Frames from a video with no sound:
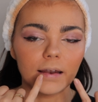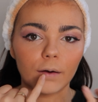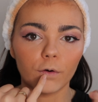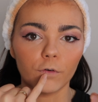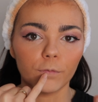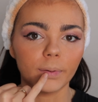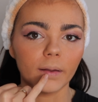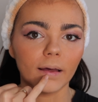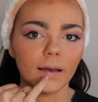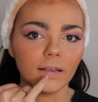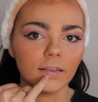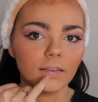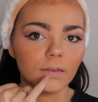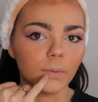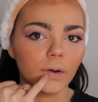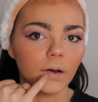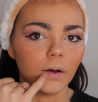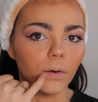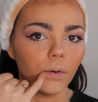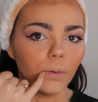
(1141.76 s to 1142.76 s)
and out of place.
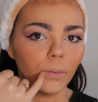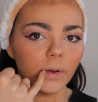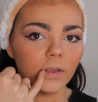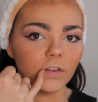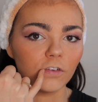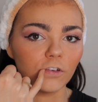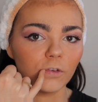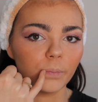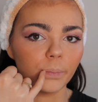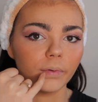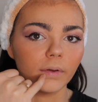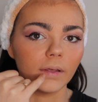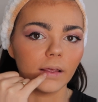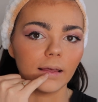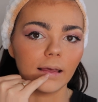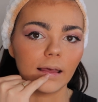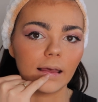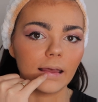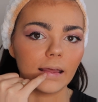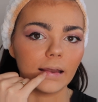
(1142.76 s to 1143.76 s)
So I always just bring
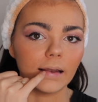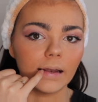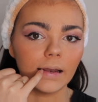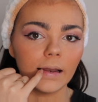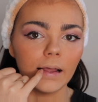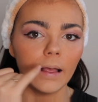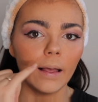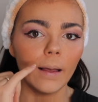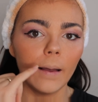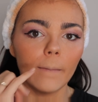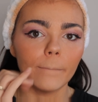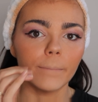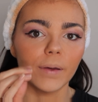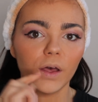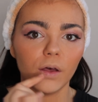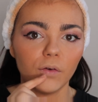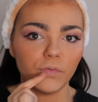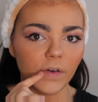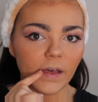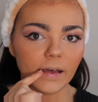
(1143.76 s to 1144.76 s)
it in
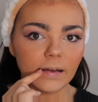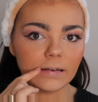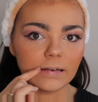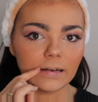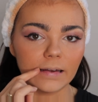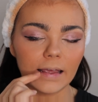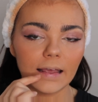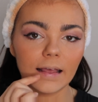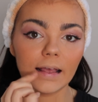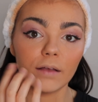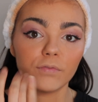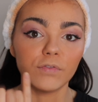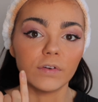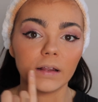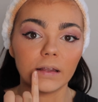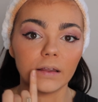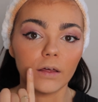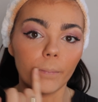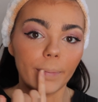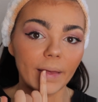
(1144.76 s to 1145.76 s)
perfectly, even
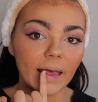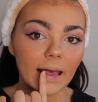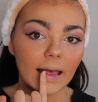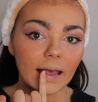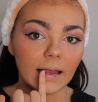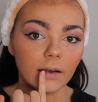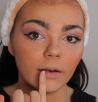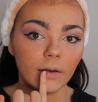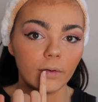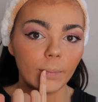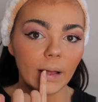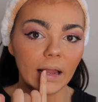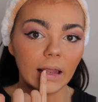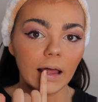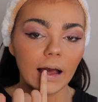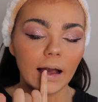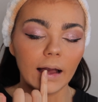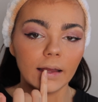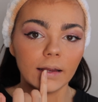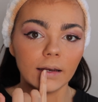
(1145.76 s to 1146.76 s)
a little bit in my
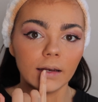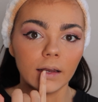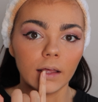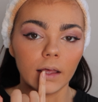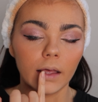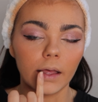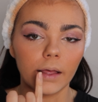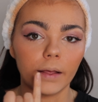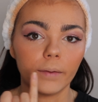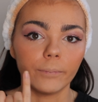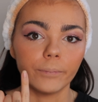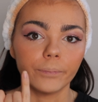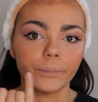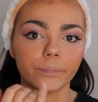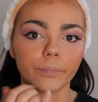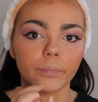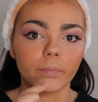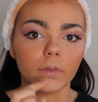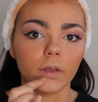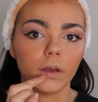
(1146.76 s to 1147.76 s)
line
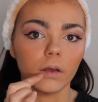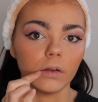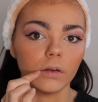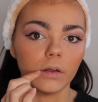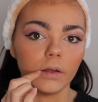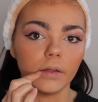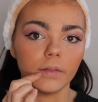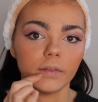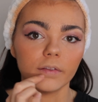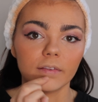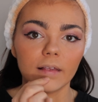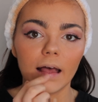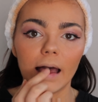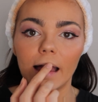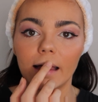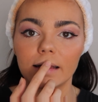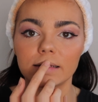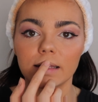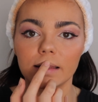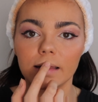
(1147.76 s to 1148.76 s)
at the
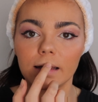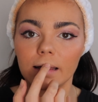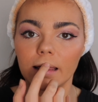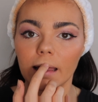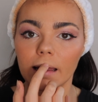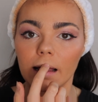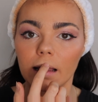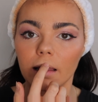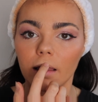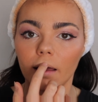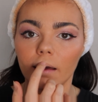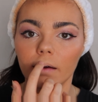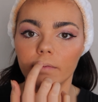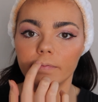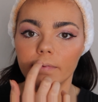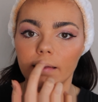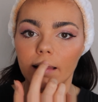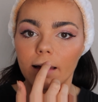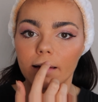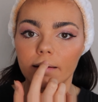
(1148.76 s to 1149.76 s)
sides. And then again, I'll
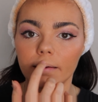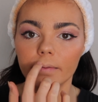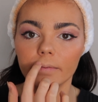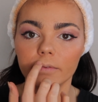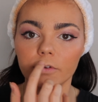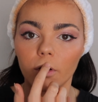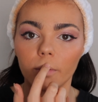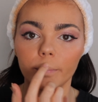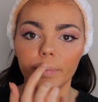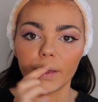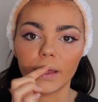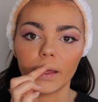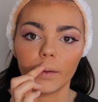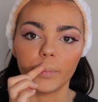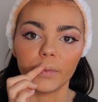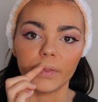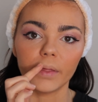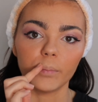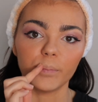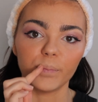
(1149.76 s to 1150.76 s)
overline at the top here,
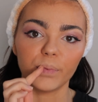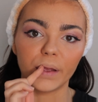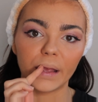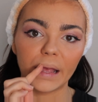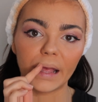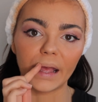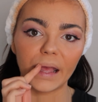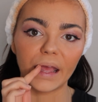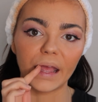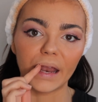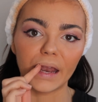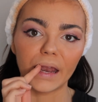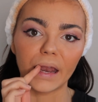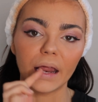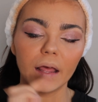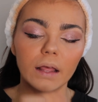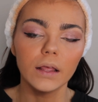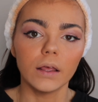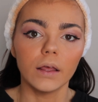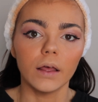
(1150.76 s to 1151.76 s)
but then bring it
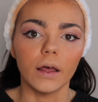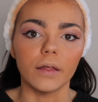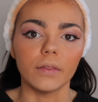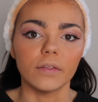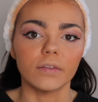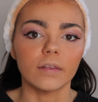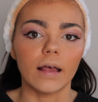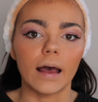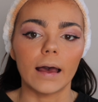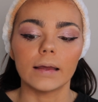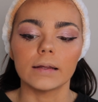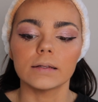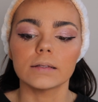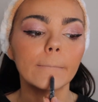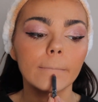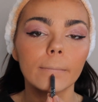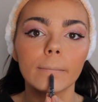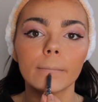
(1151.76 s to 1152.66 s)
in at the sides.